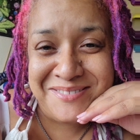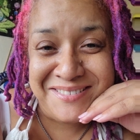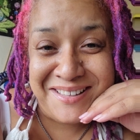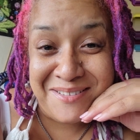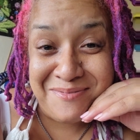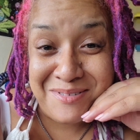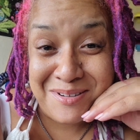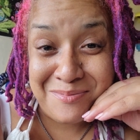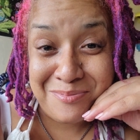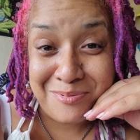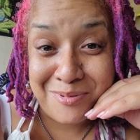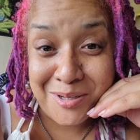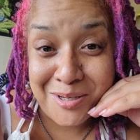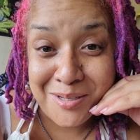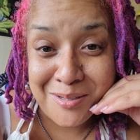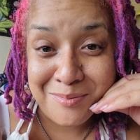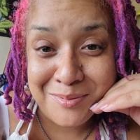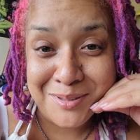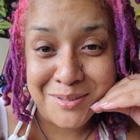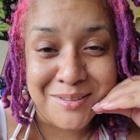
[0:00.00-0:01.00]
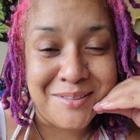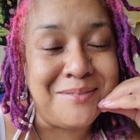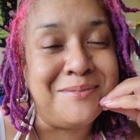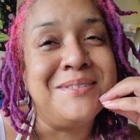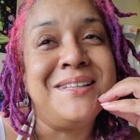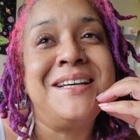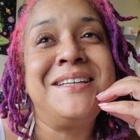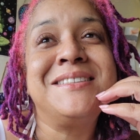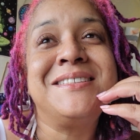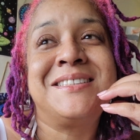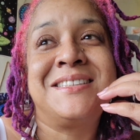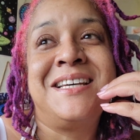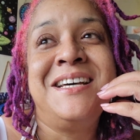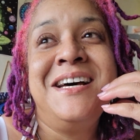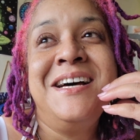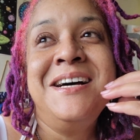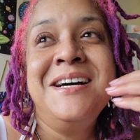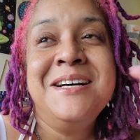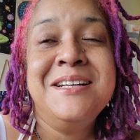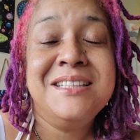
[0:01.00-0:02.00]
not my problem. That's
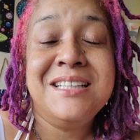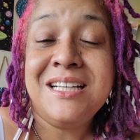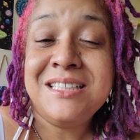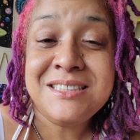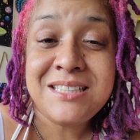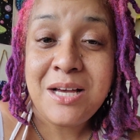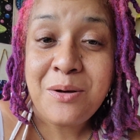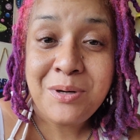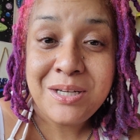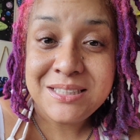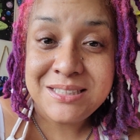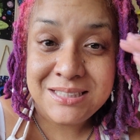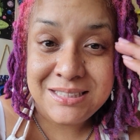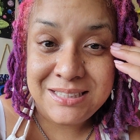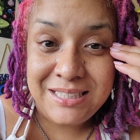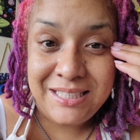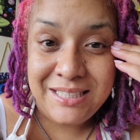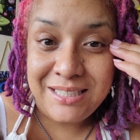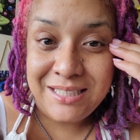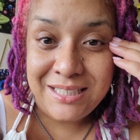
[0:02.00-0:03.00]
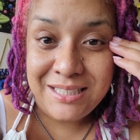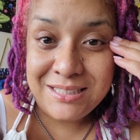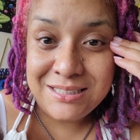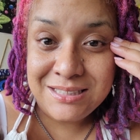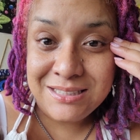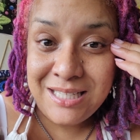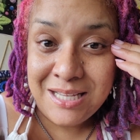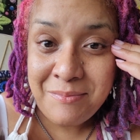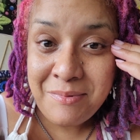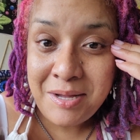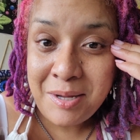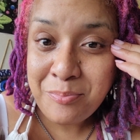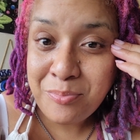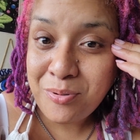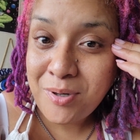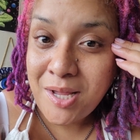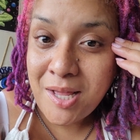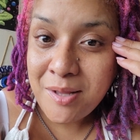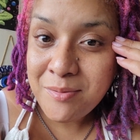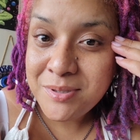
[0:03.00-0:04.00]
that's how I see it. It's not my
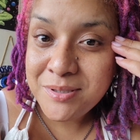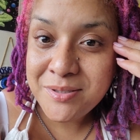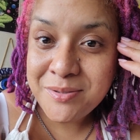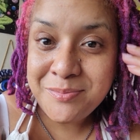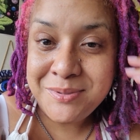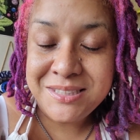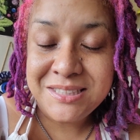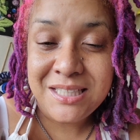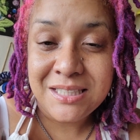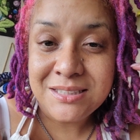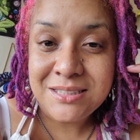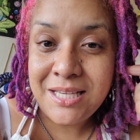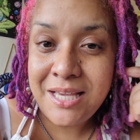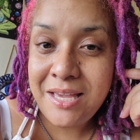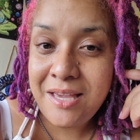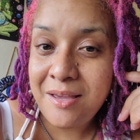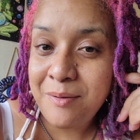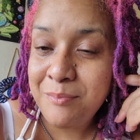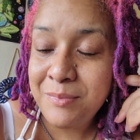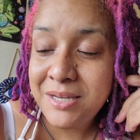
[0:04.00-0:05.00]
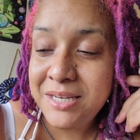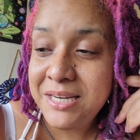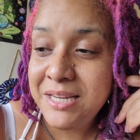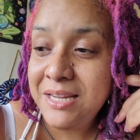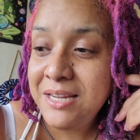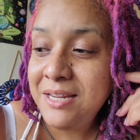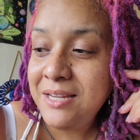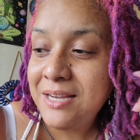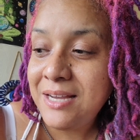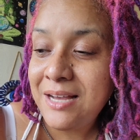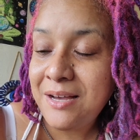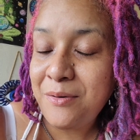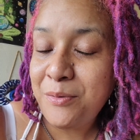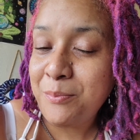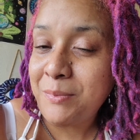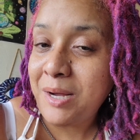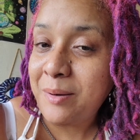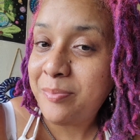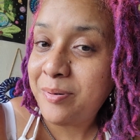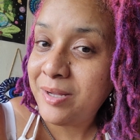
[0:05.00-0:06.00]
problem. It's not taking money out
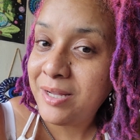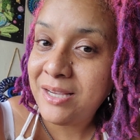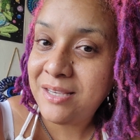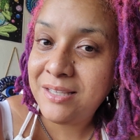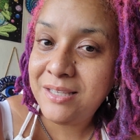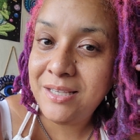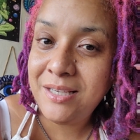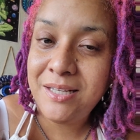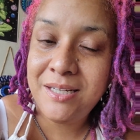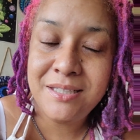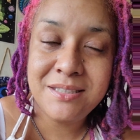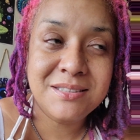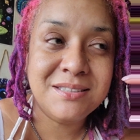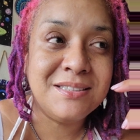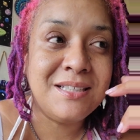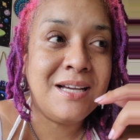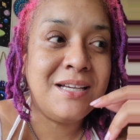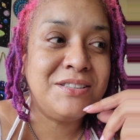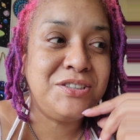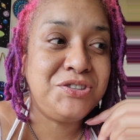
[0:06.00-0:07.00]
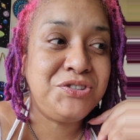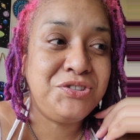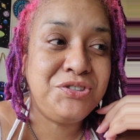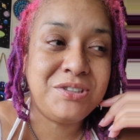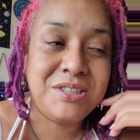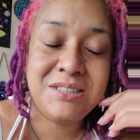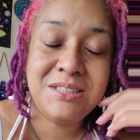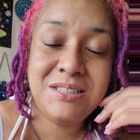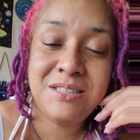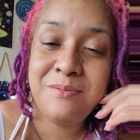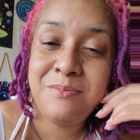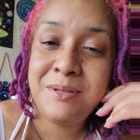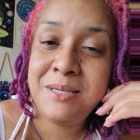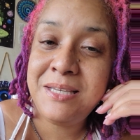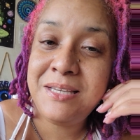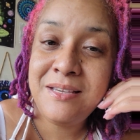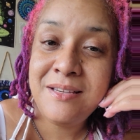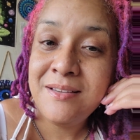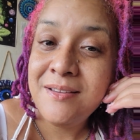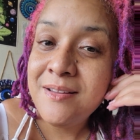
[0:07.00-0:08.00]
my pocket. It's not stressing
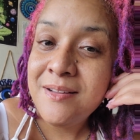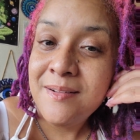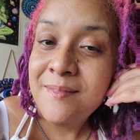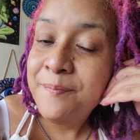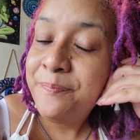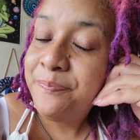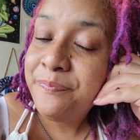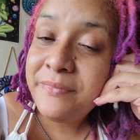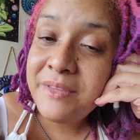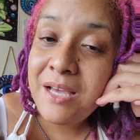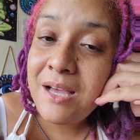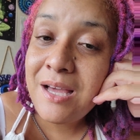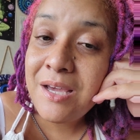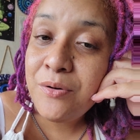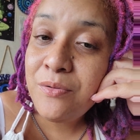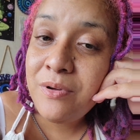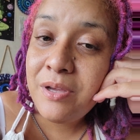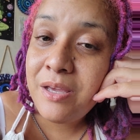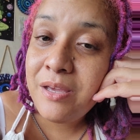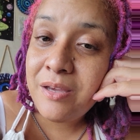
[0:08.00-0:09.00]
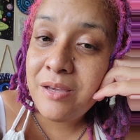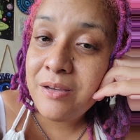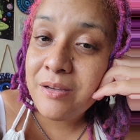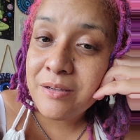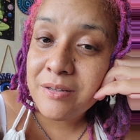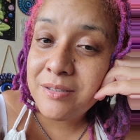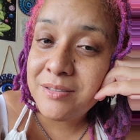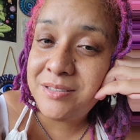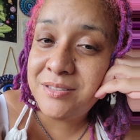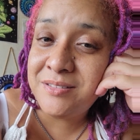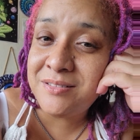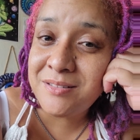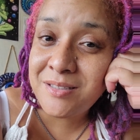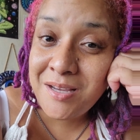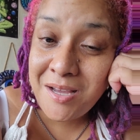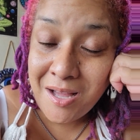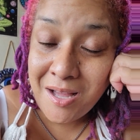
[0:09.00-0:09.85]
me. That I don't care.